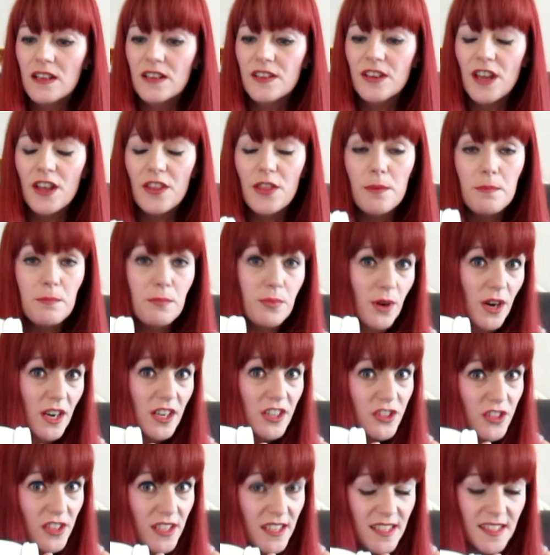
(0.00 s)
Now the
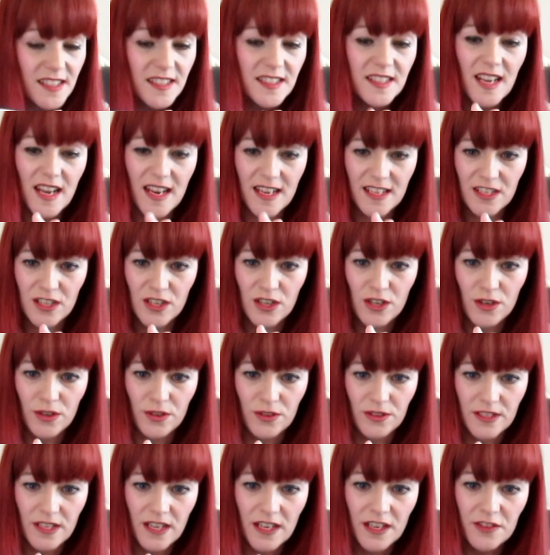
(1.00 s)
brush is dead
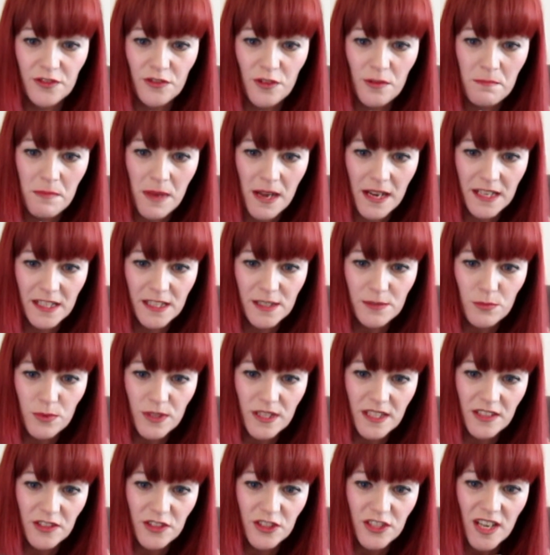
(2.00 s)
cute. It reminds,
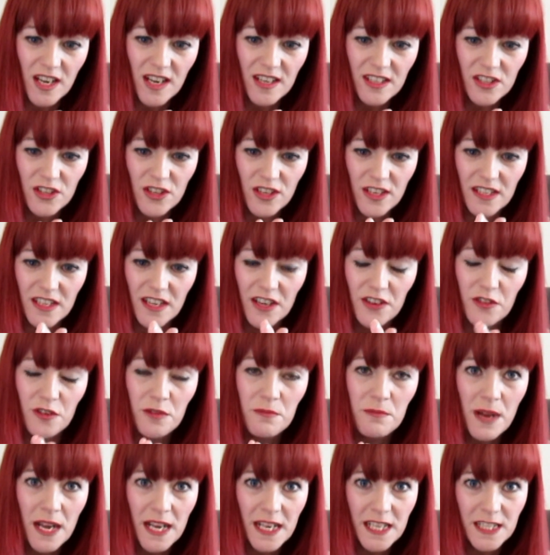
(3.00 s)
when you touch it, it
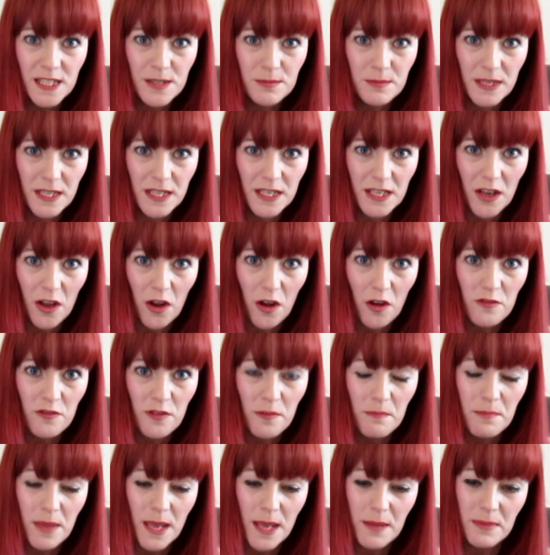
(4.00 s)
reminds me of
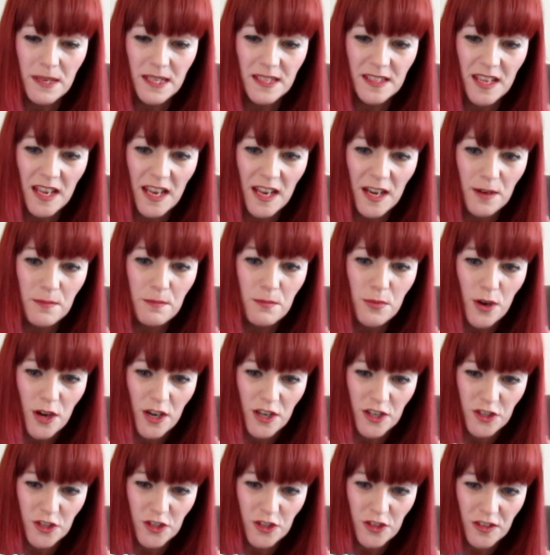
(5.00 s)
a baby's
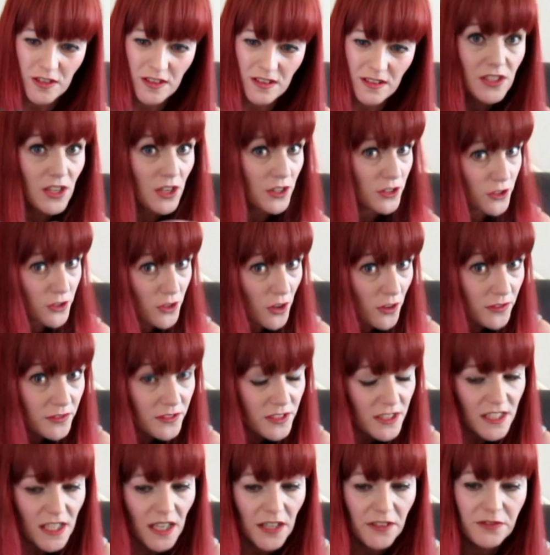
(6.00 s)
hairbrush. So it's soft
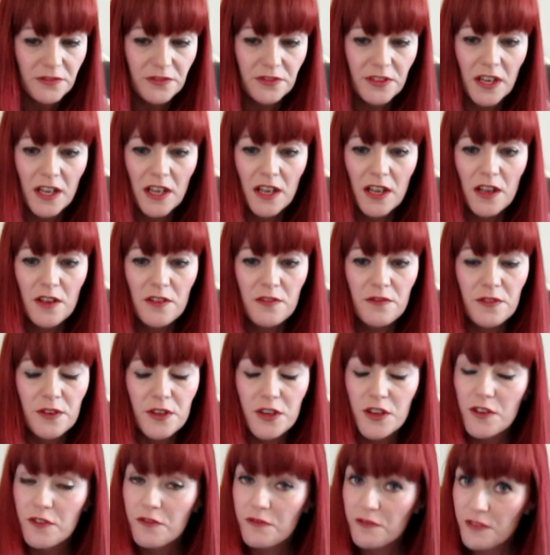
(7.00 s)
enough for
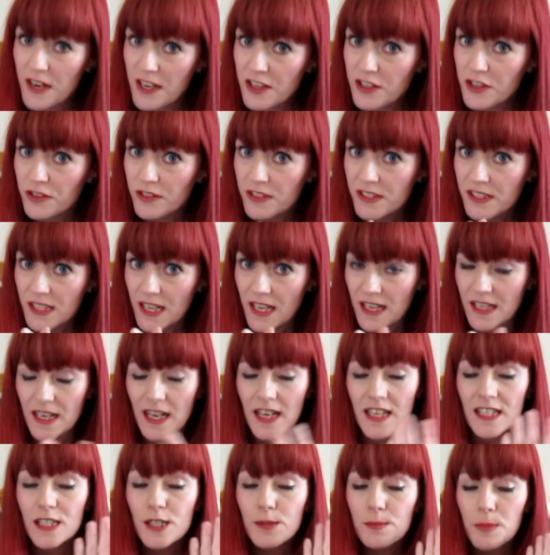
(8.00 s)
your facial skin,
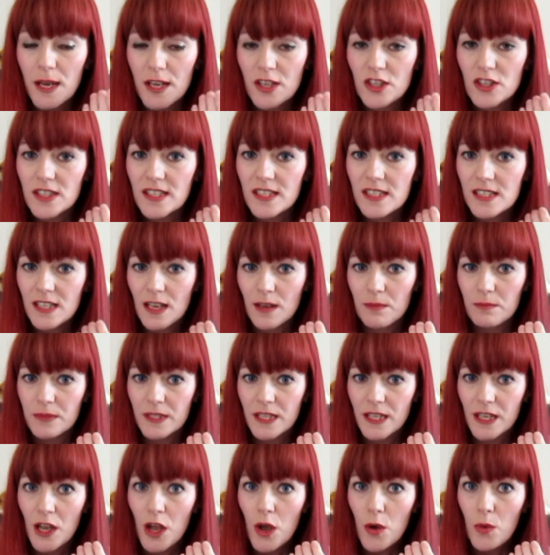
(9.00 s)
especially
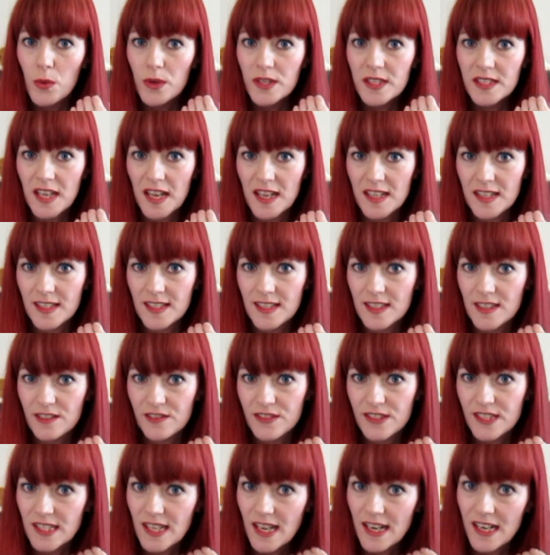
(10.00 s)
somebody with sensitive
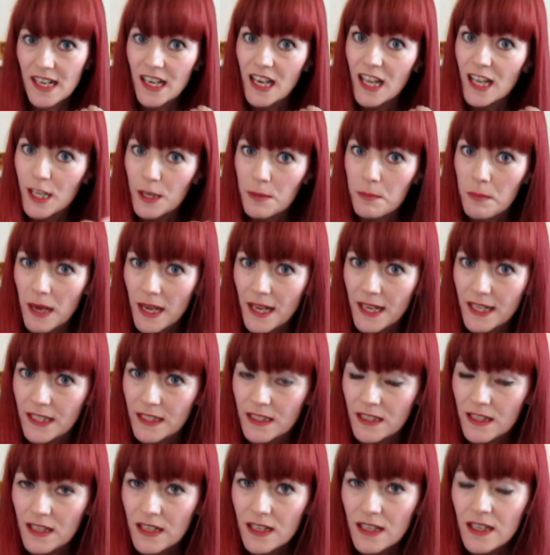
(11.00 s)
skin like mine.